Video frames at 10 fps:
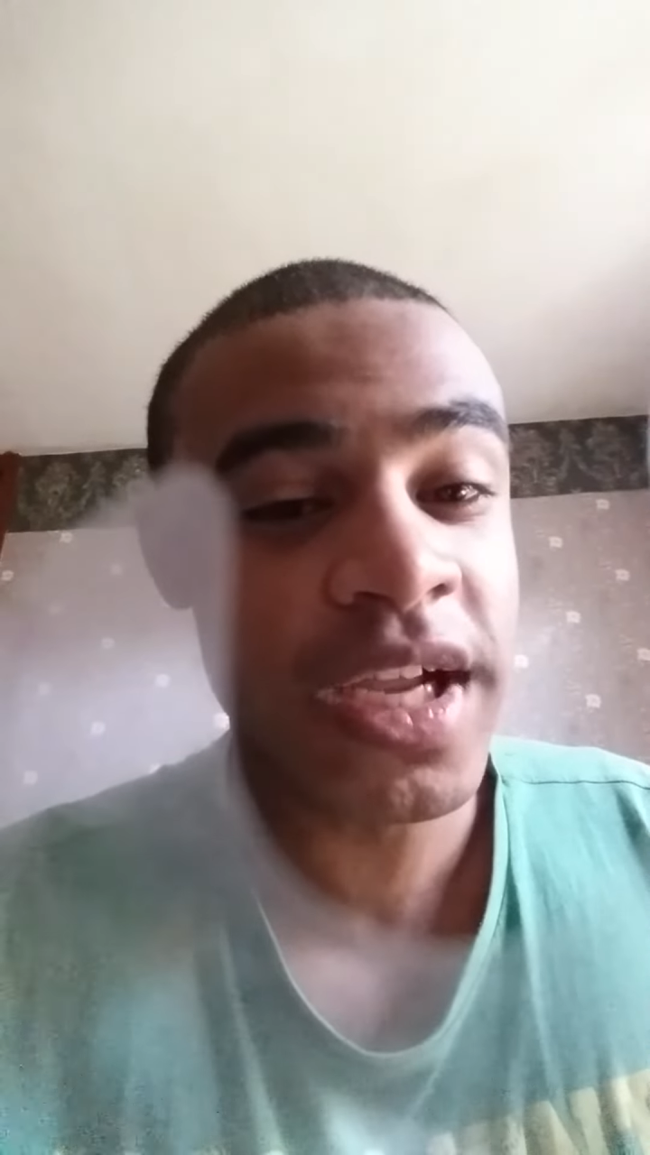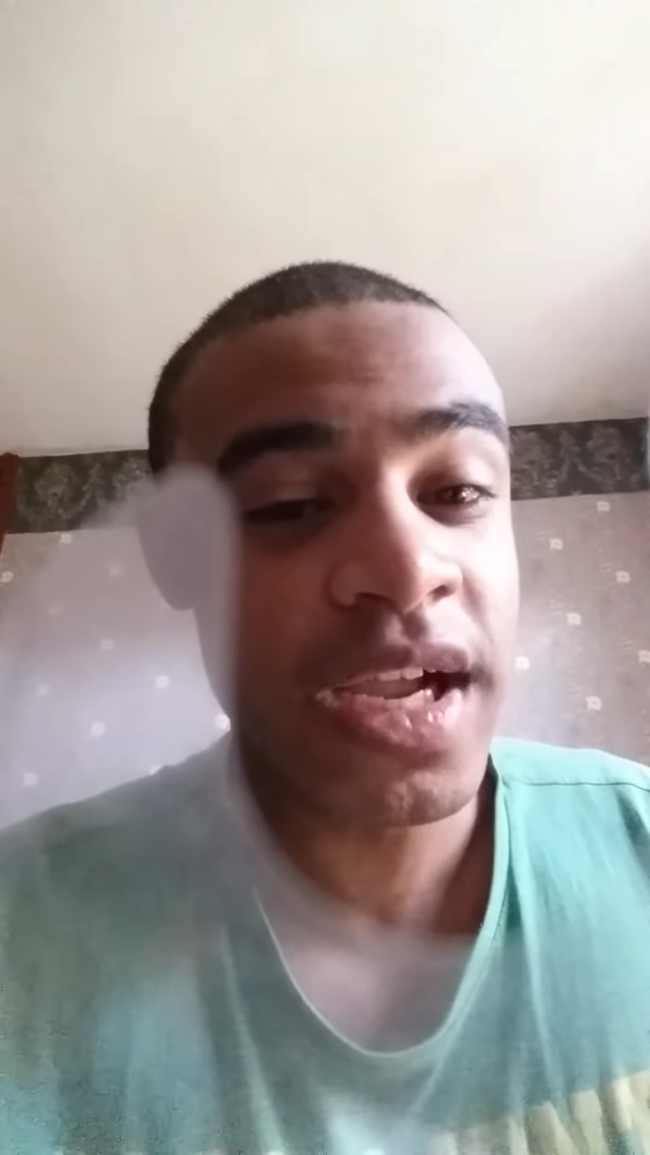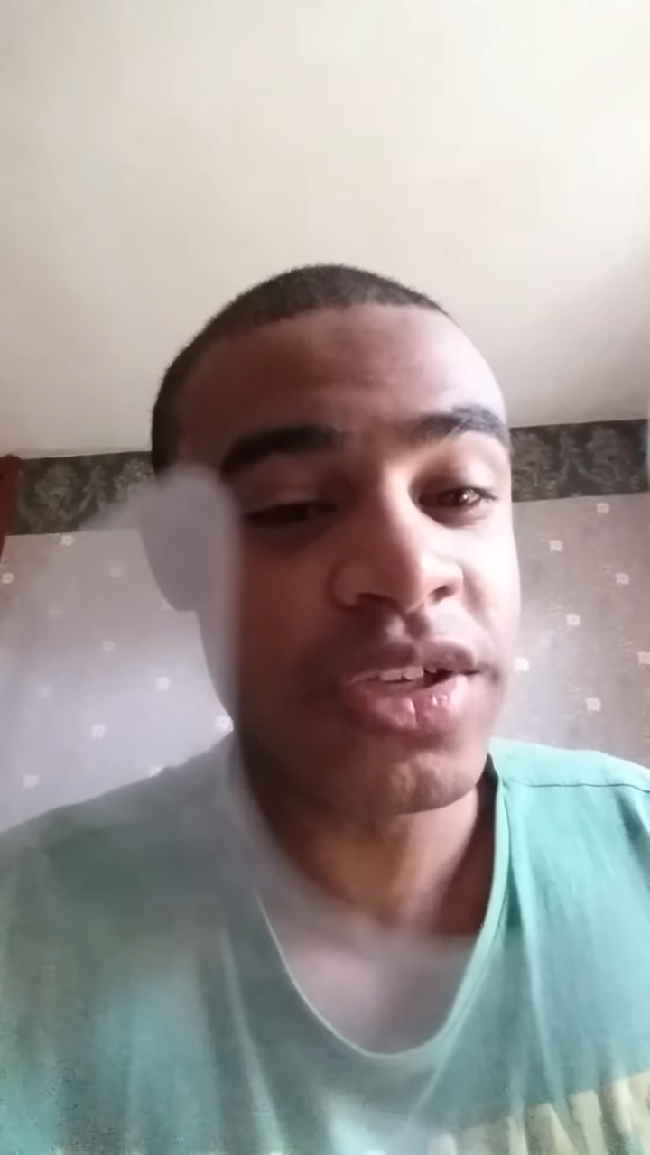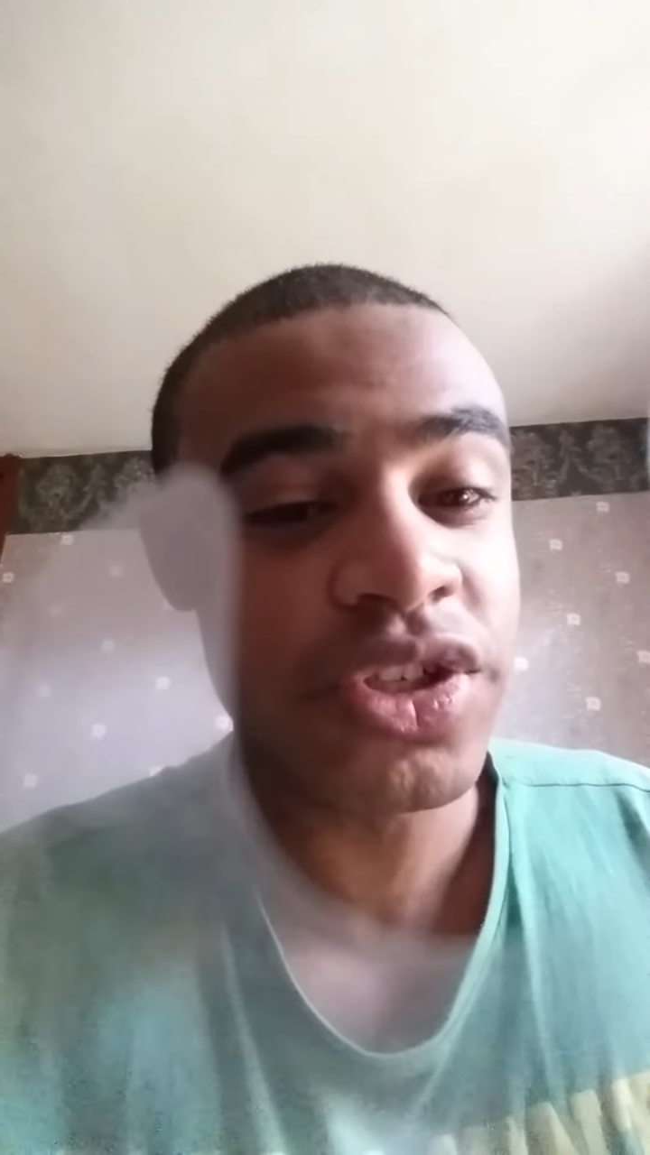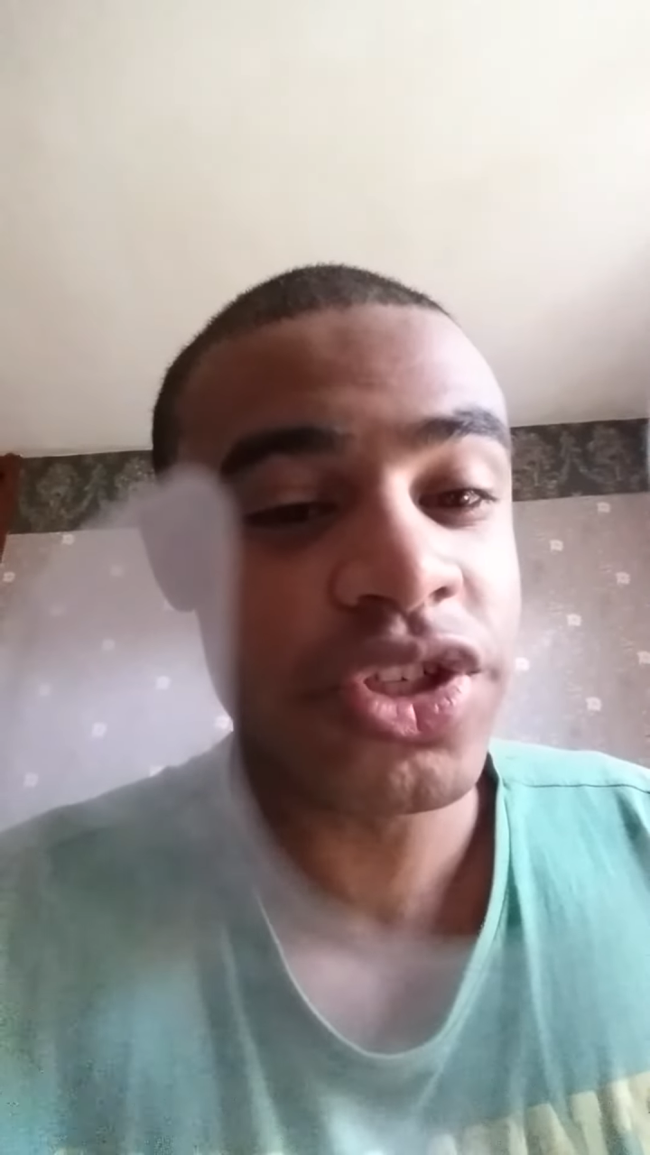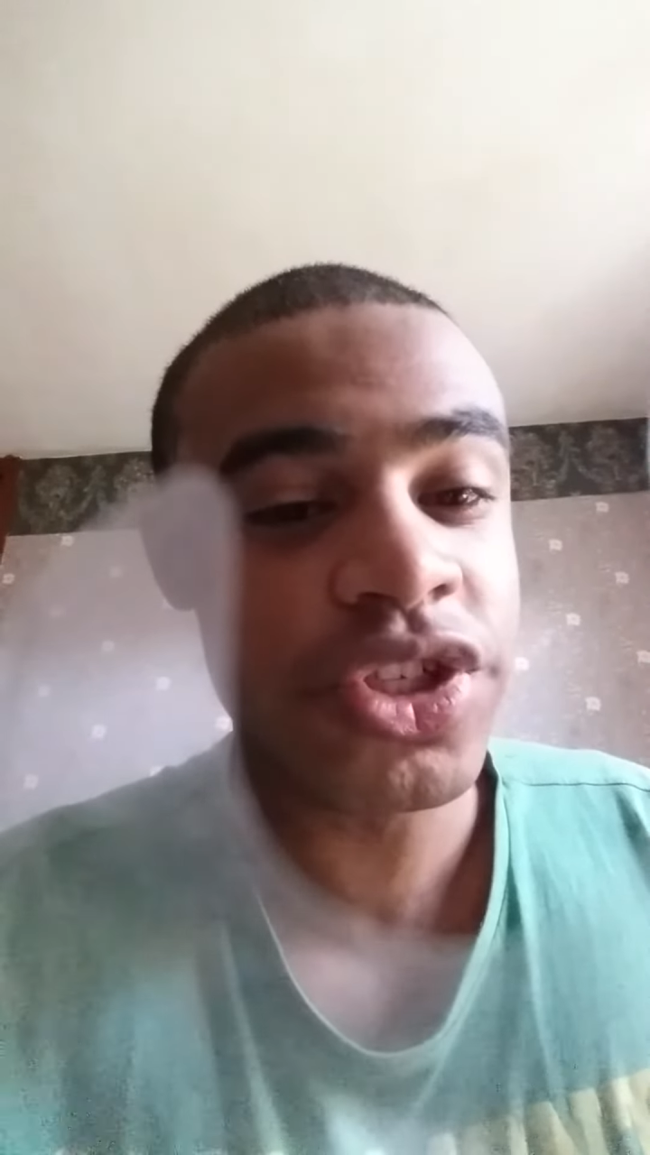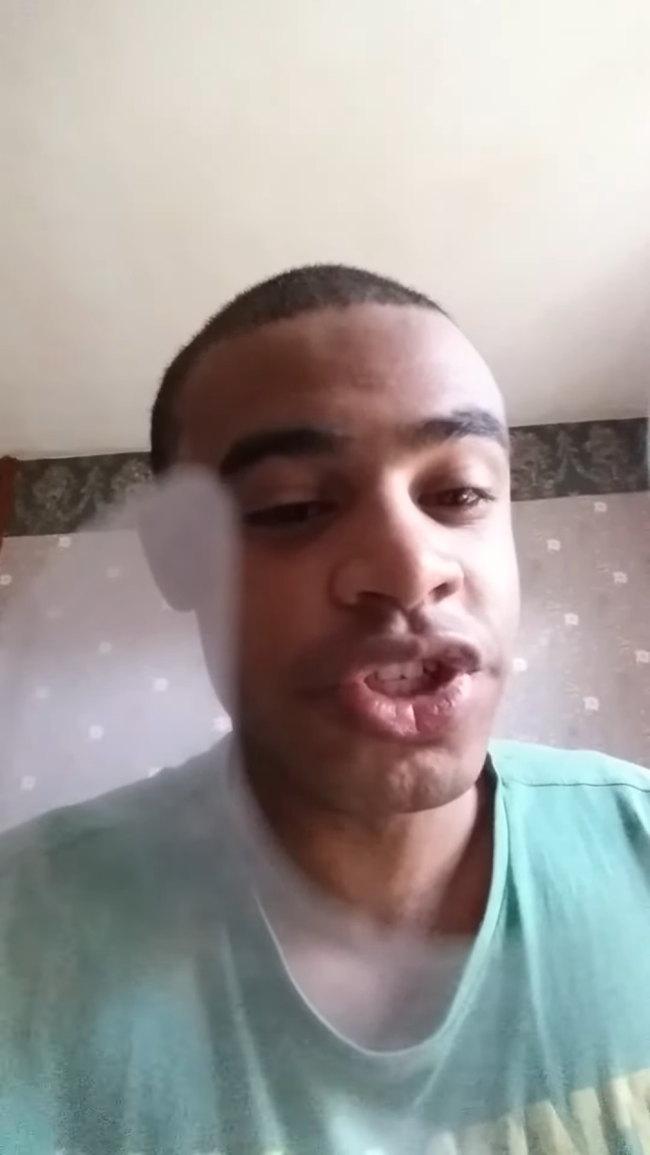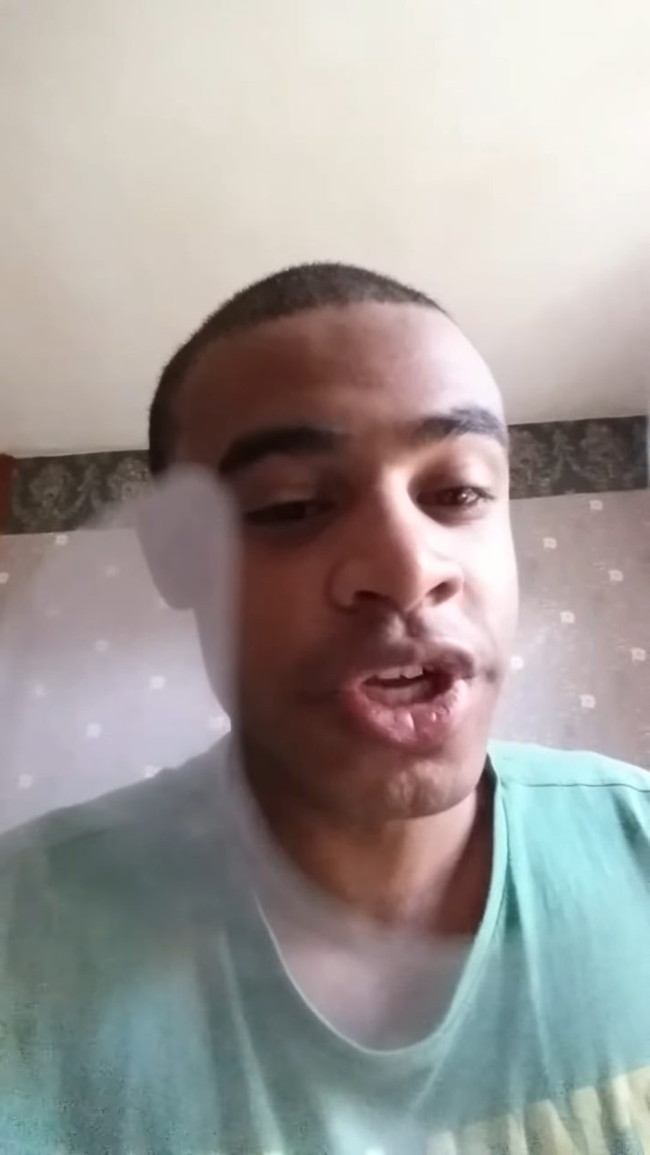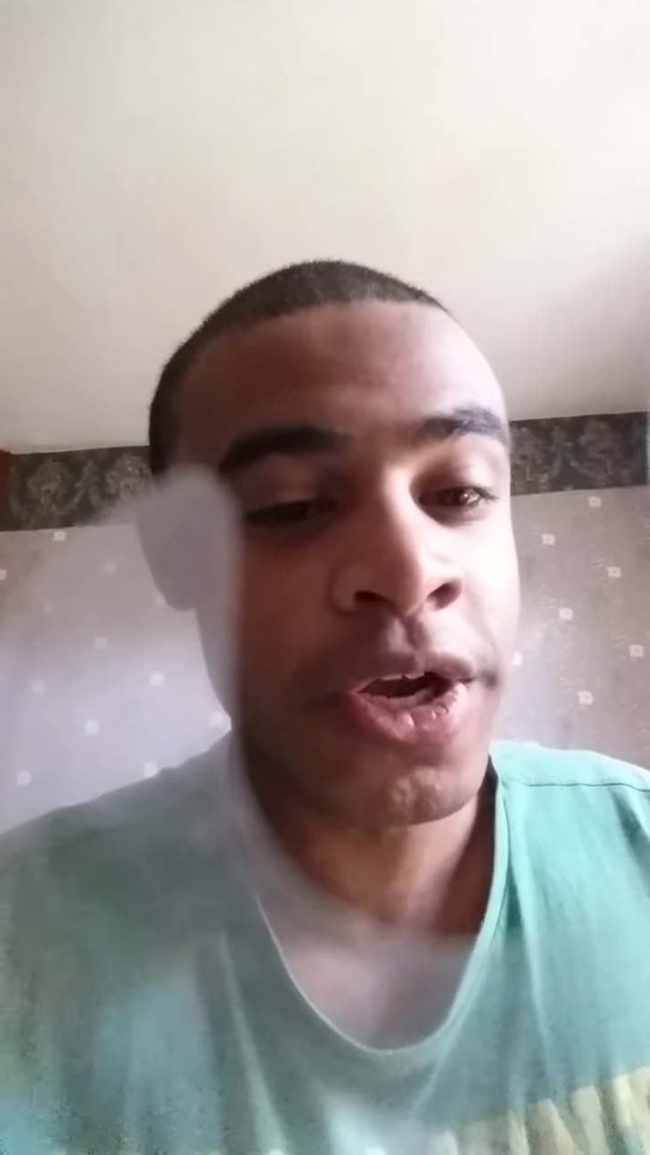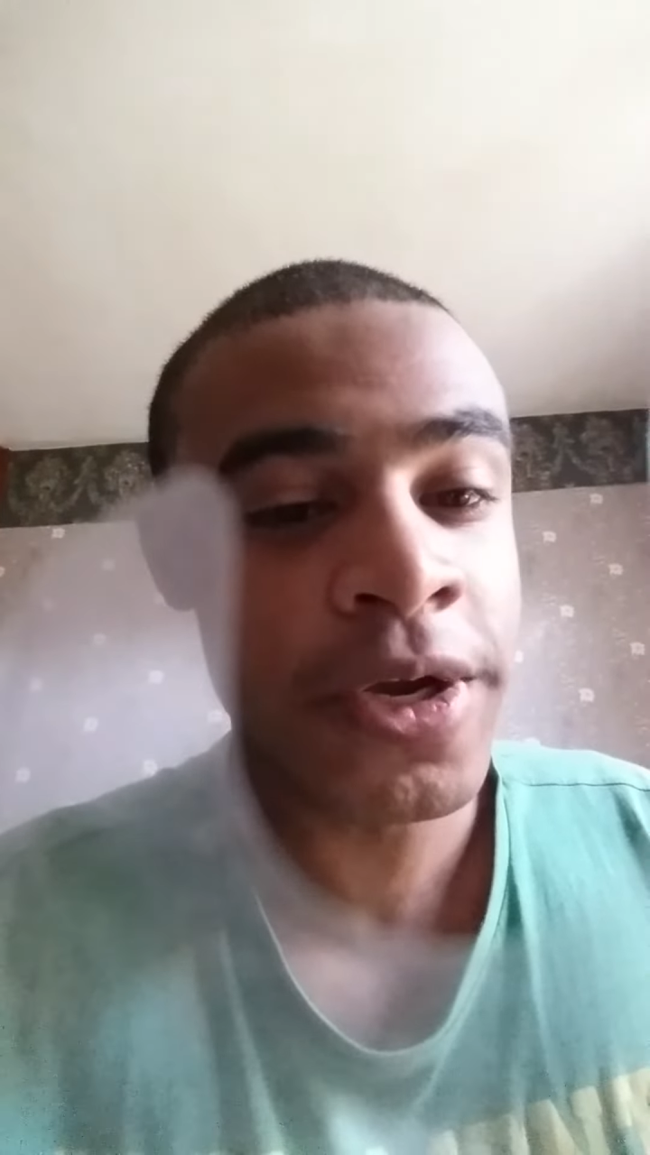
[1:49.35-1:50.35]

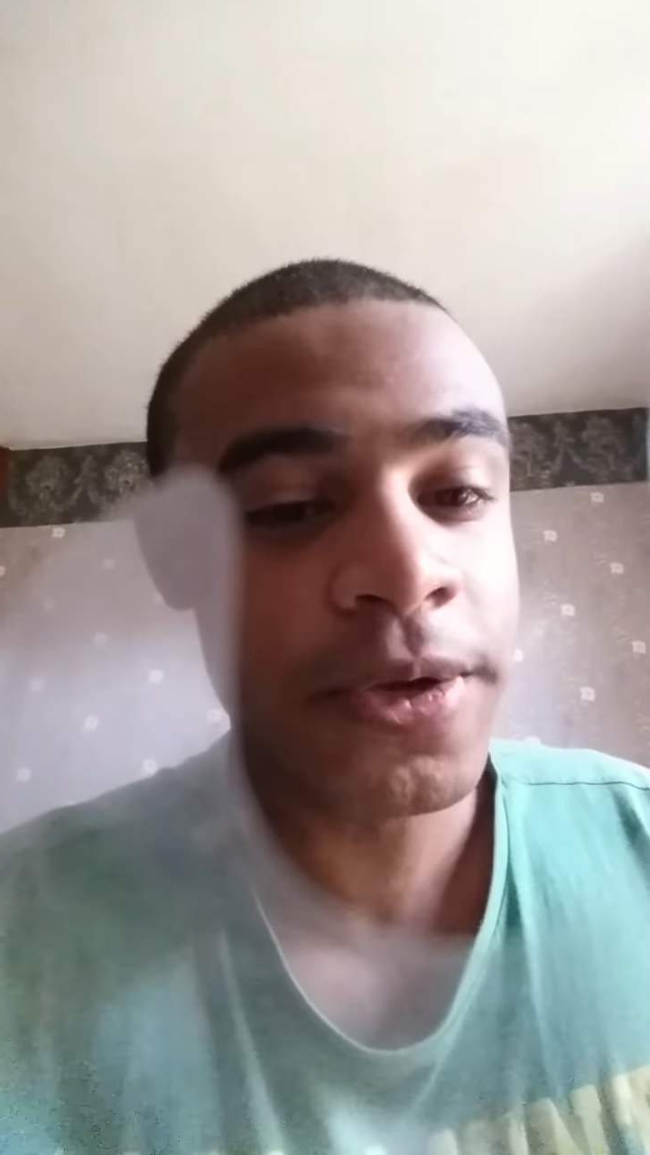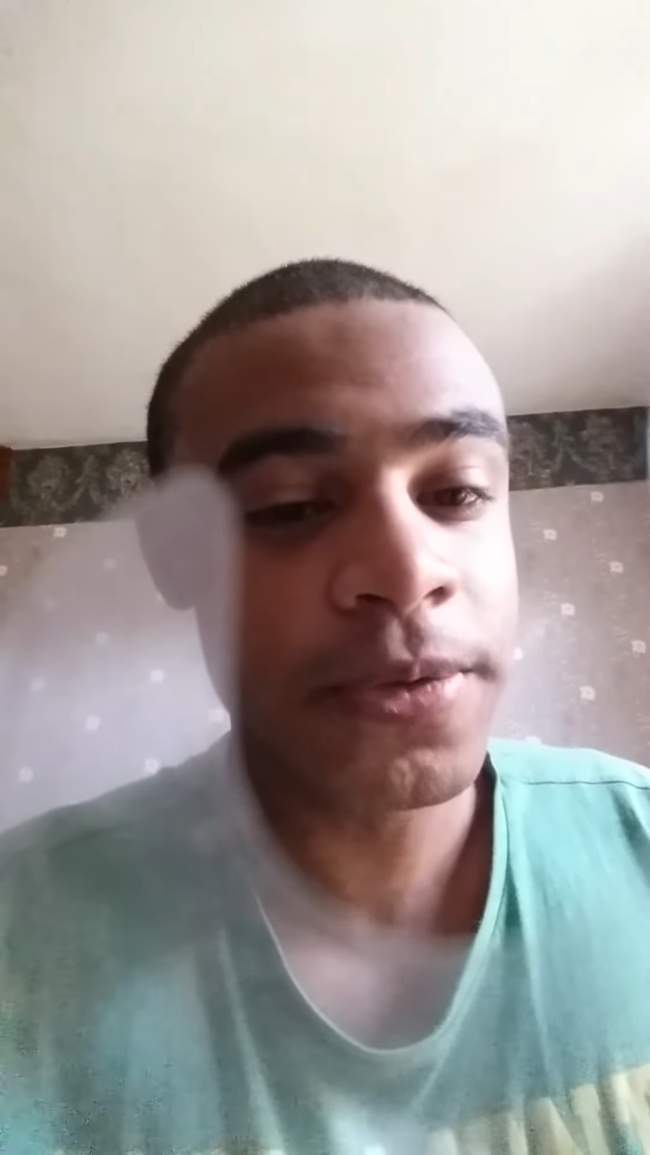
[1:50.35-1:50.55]
against you.